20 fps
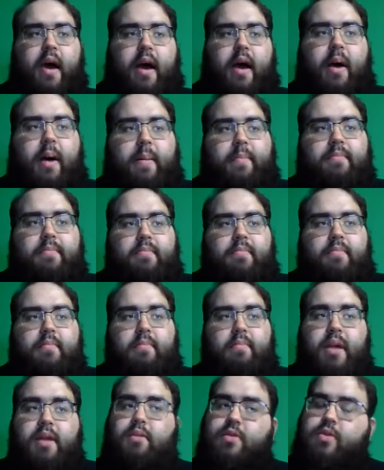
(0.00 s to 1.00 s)

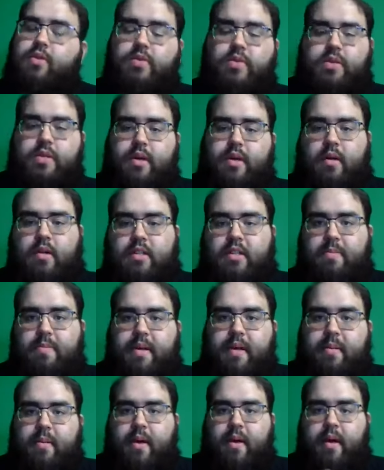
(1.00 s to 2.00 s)
middle school starts to
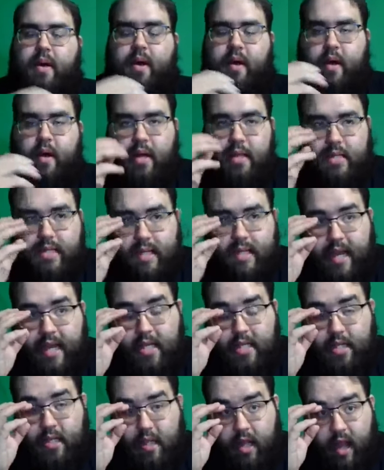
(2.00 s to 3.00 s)
be a
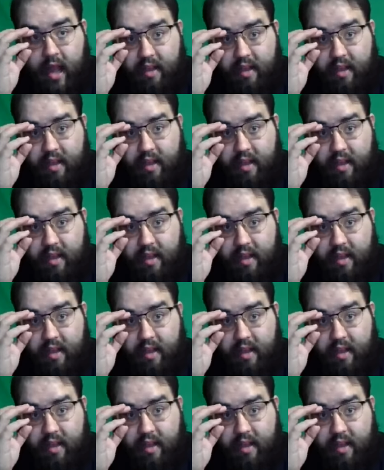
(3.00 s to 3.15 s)
stage